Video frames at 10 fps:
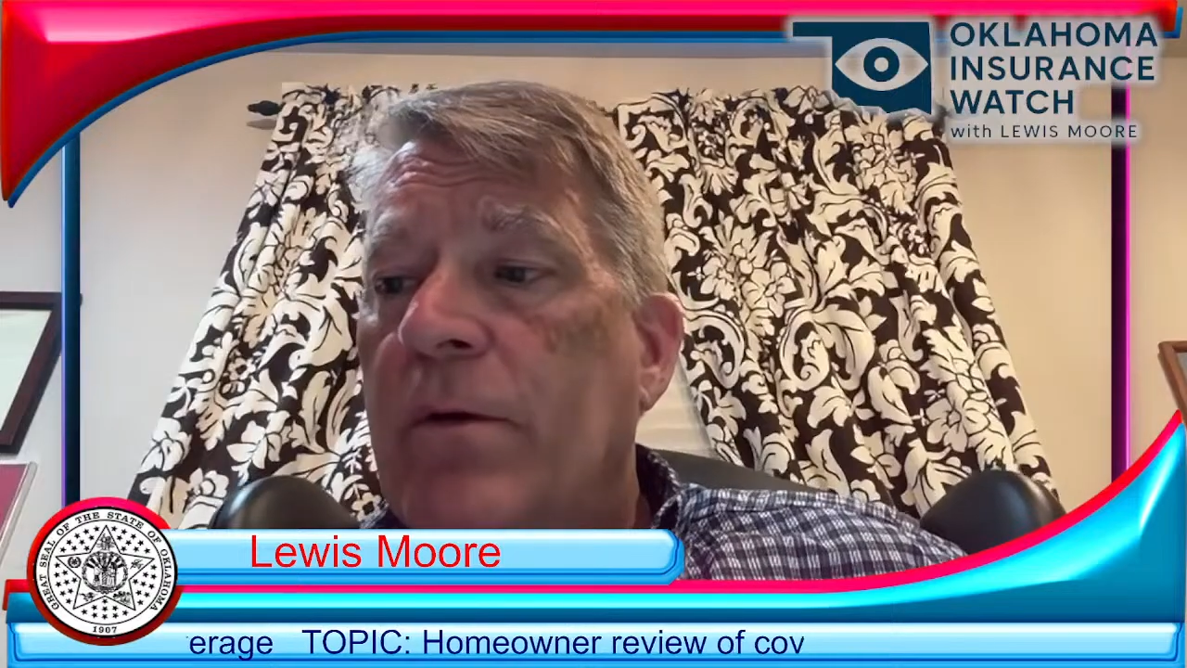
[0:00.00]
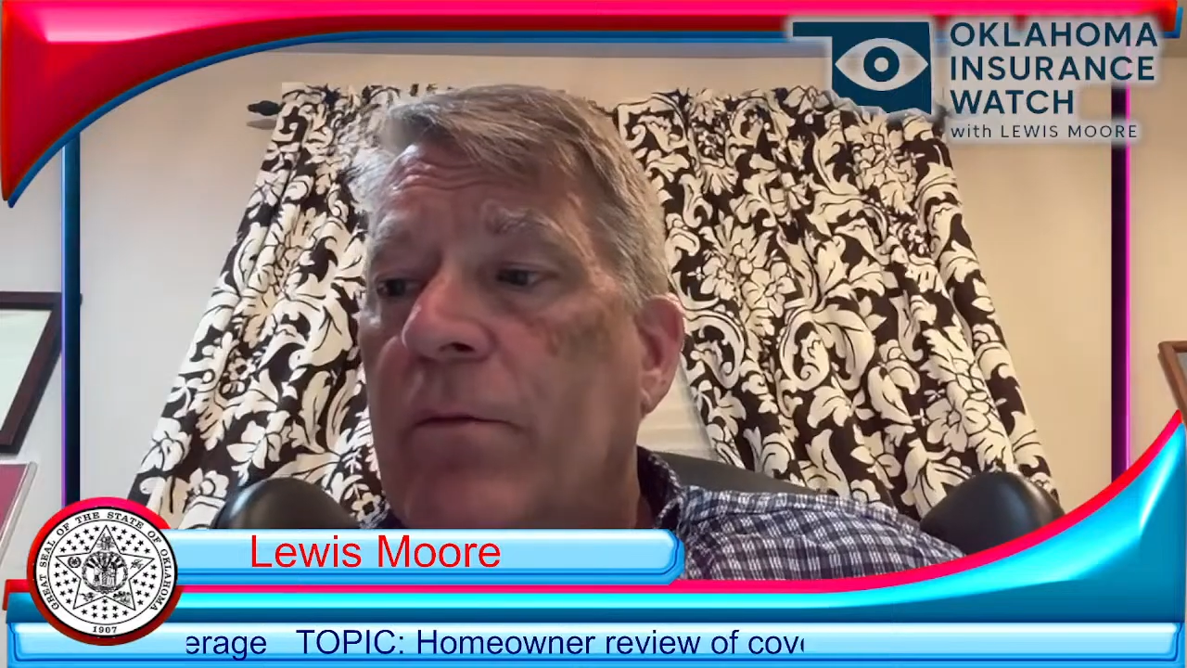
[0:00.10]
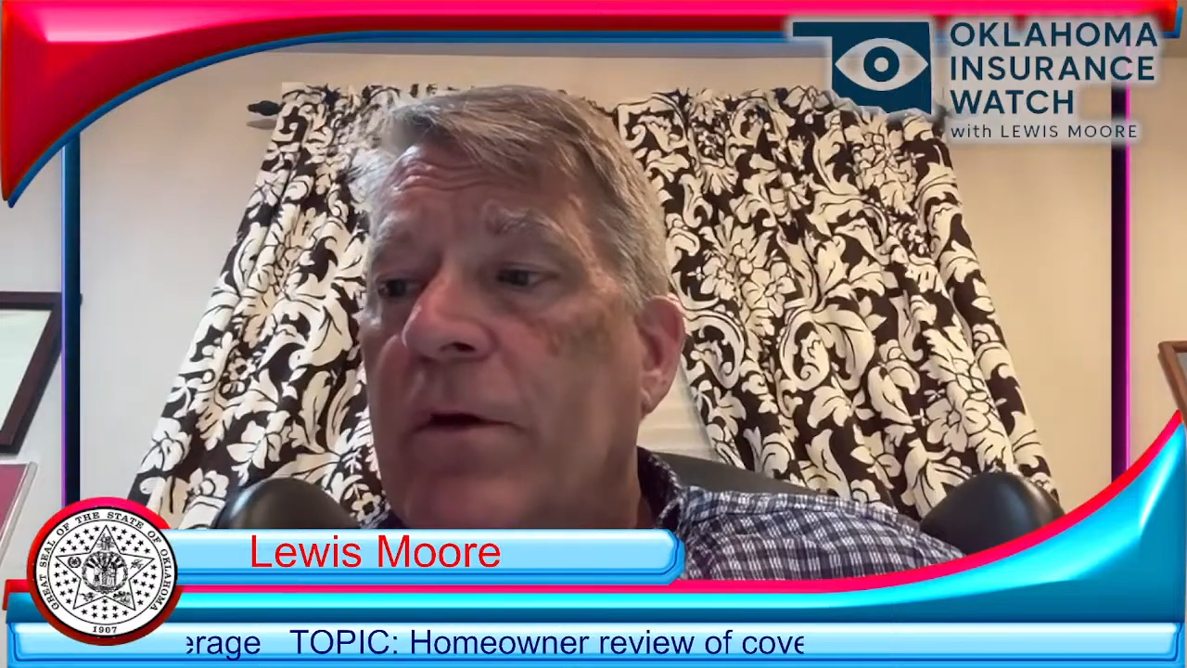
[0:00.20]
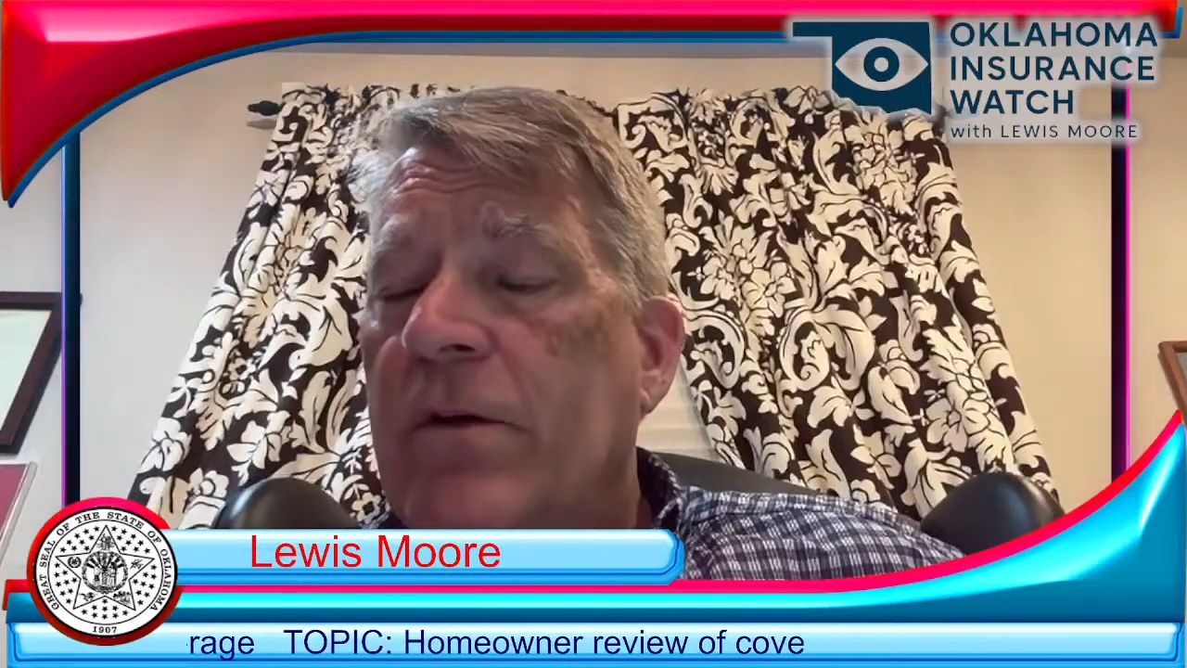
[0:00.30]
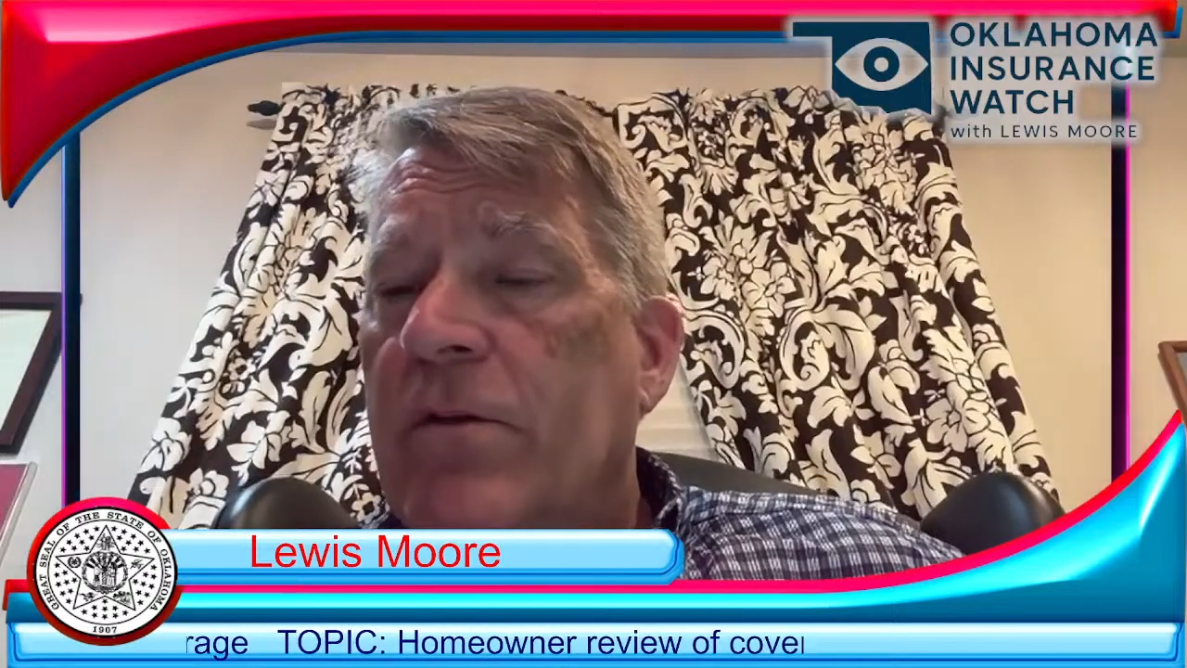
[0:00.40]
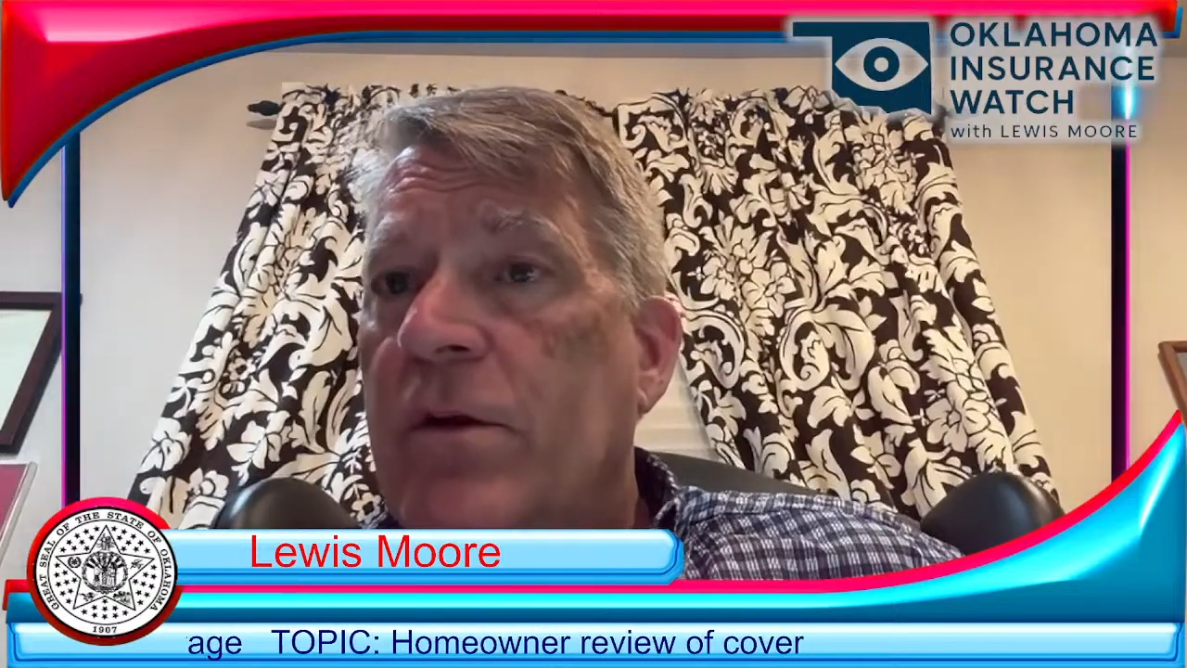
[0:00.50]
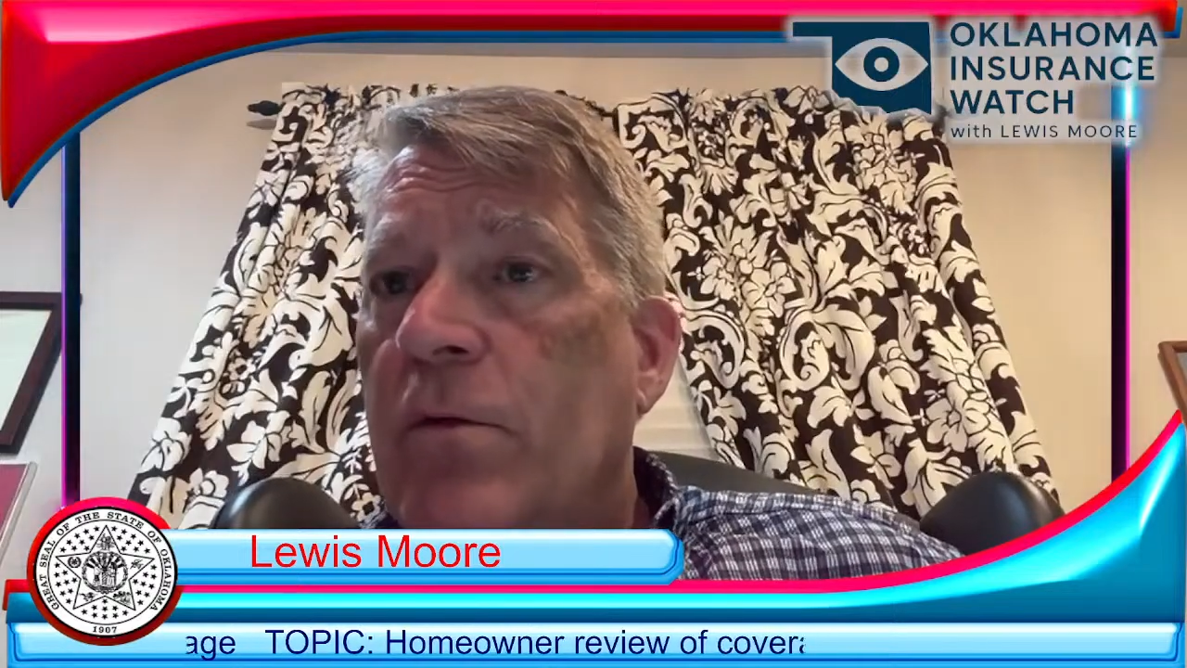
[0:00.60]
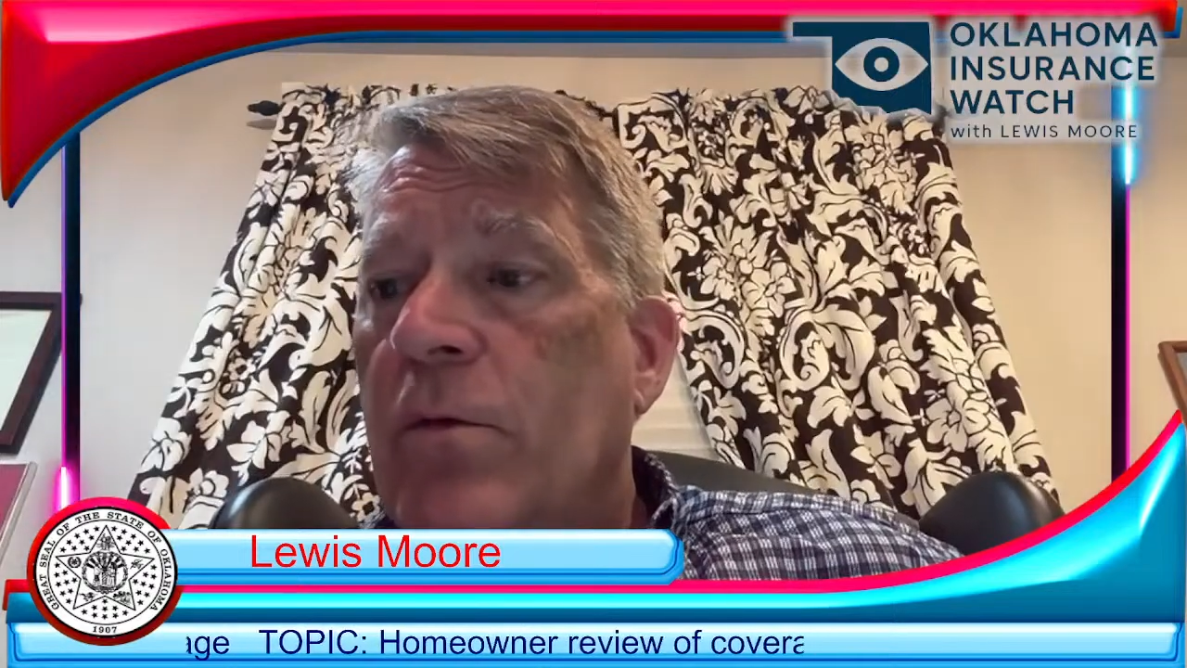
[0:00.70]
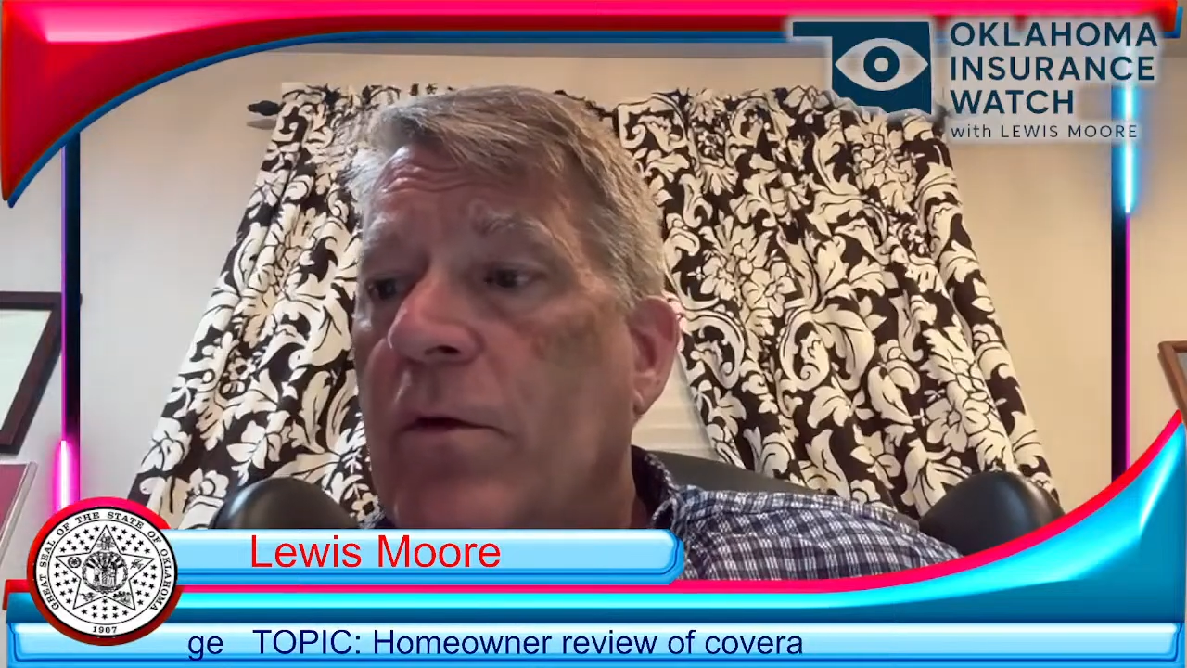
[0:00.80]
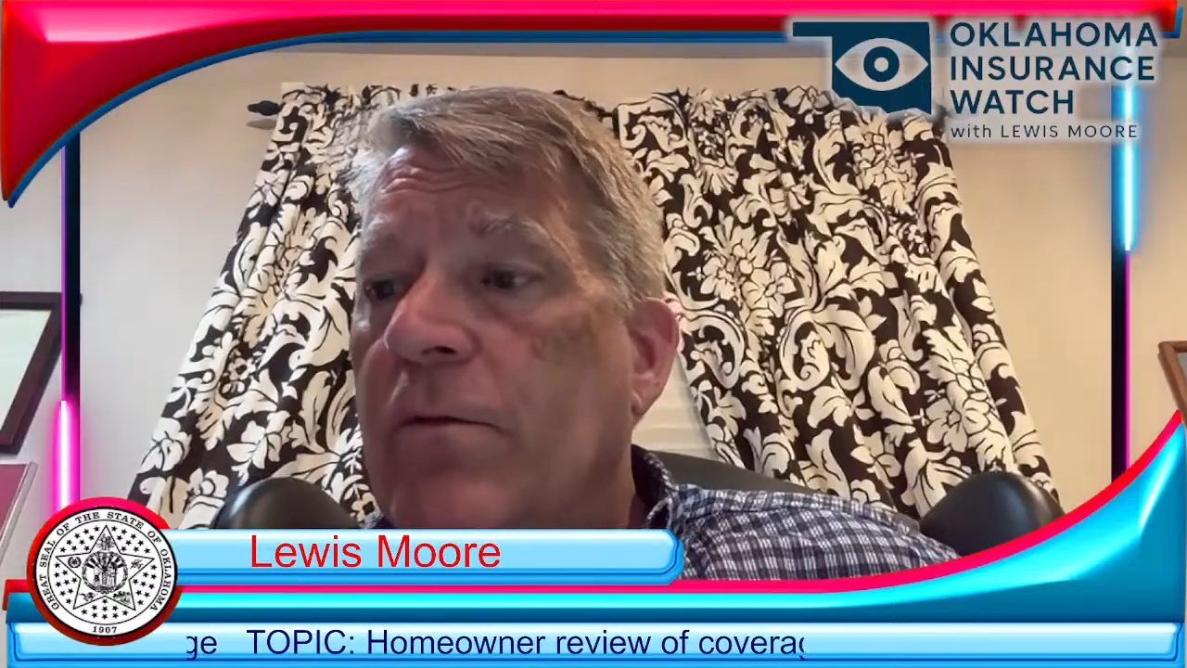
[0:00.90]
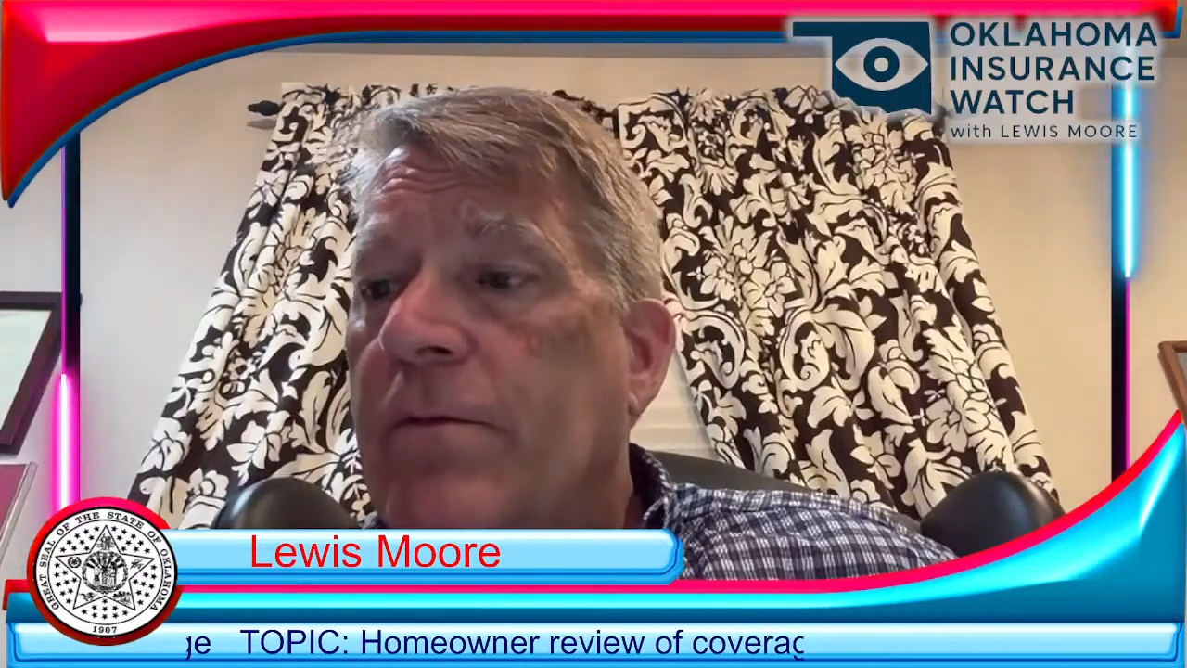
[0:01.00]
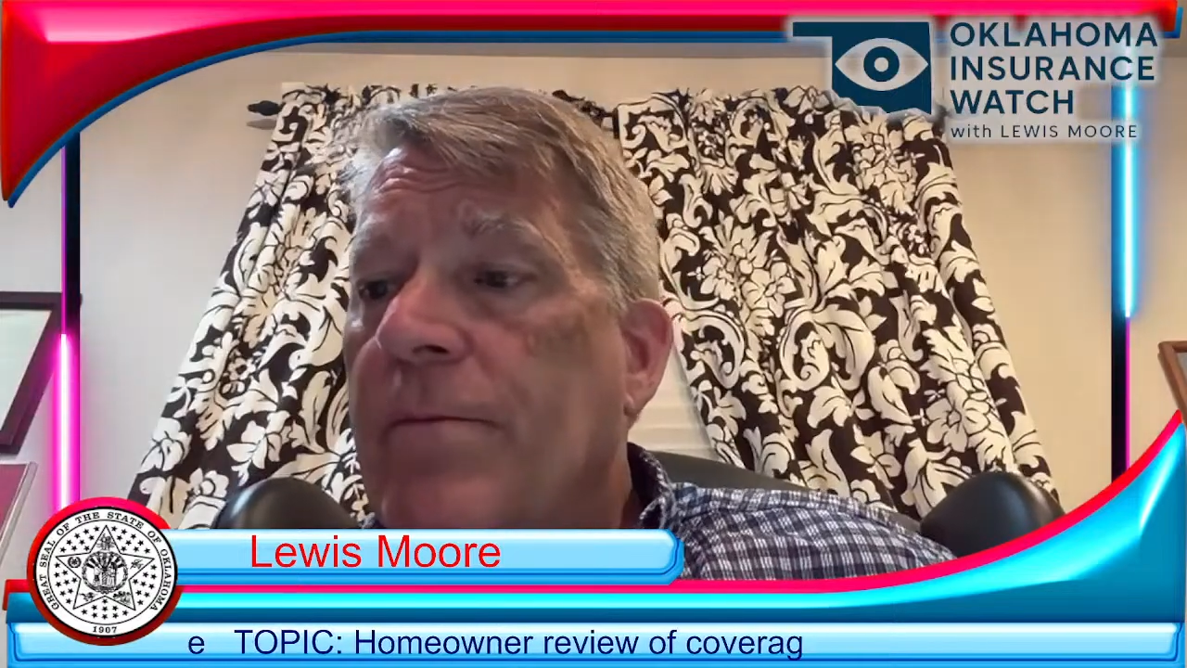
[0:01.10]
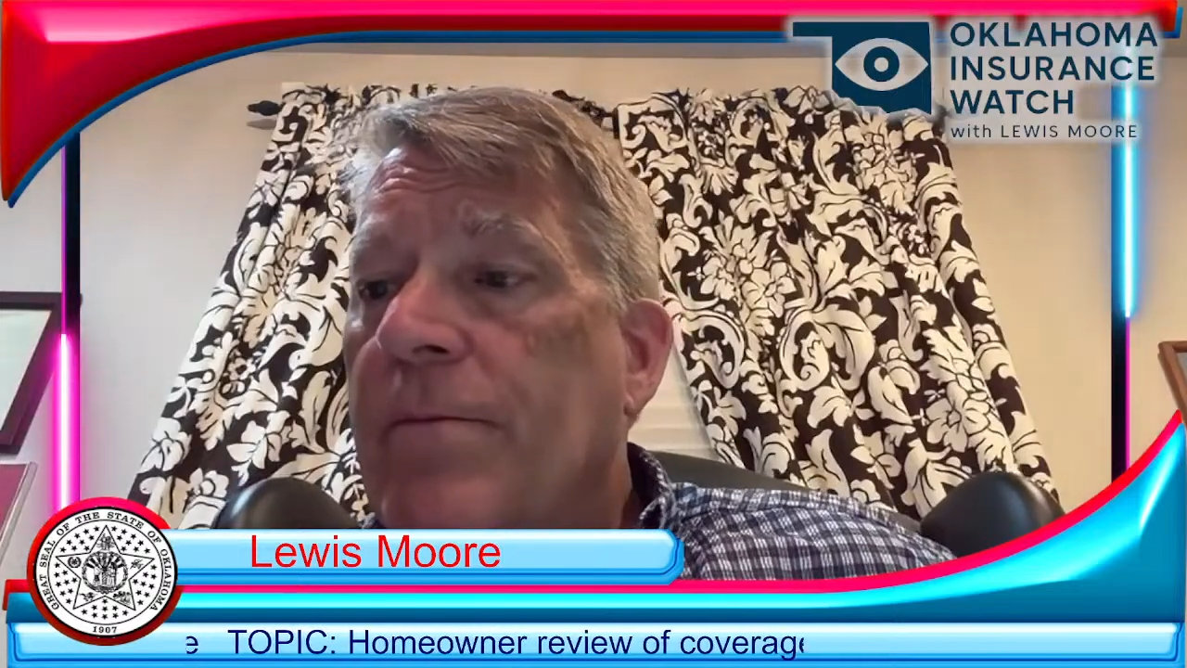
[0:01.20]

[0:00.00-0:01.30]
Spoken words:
resistant roof.